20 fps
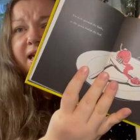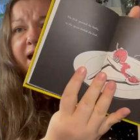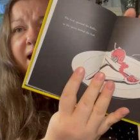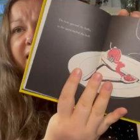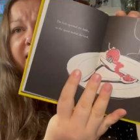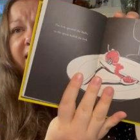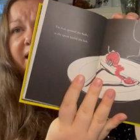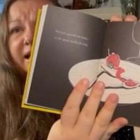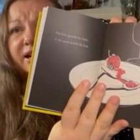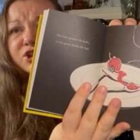
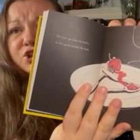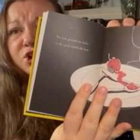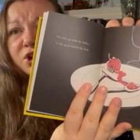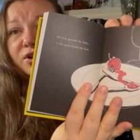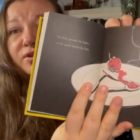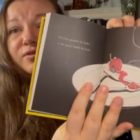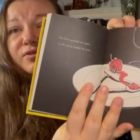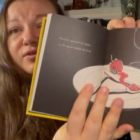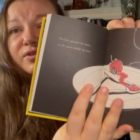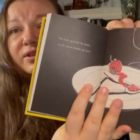a collection
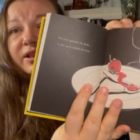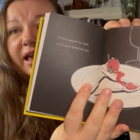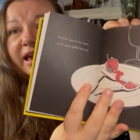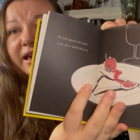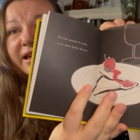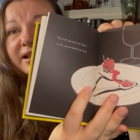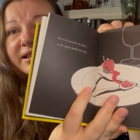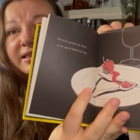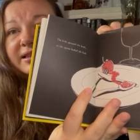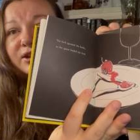of
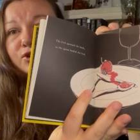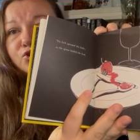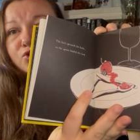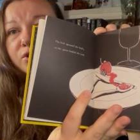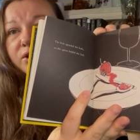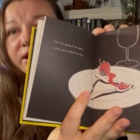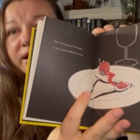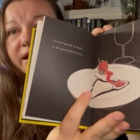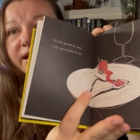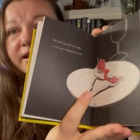like
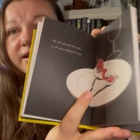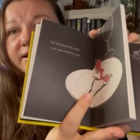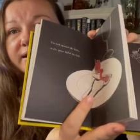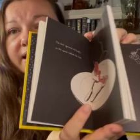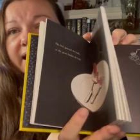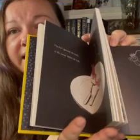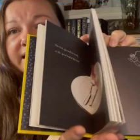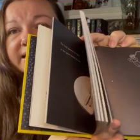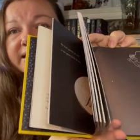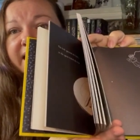literally
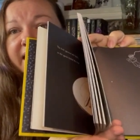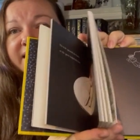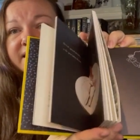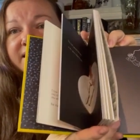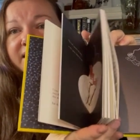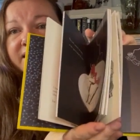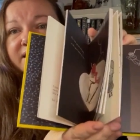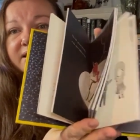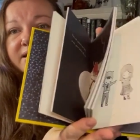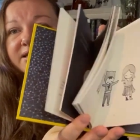a
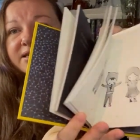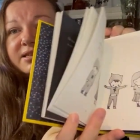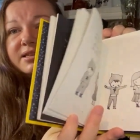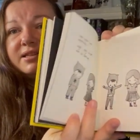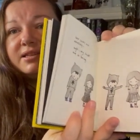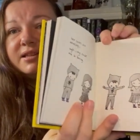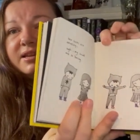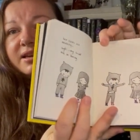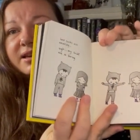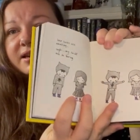
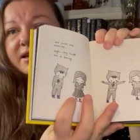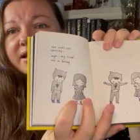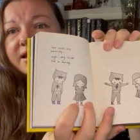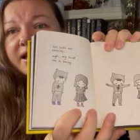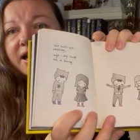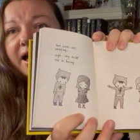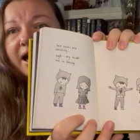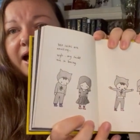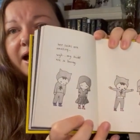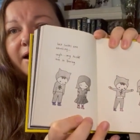sentence
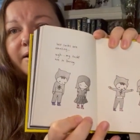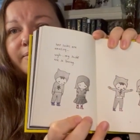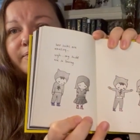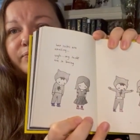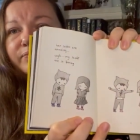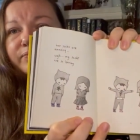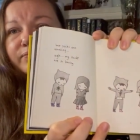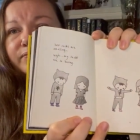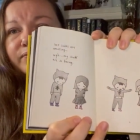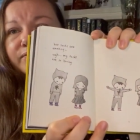
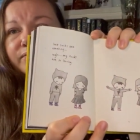um,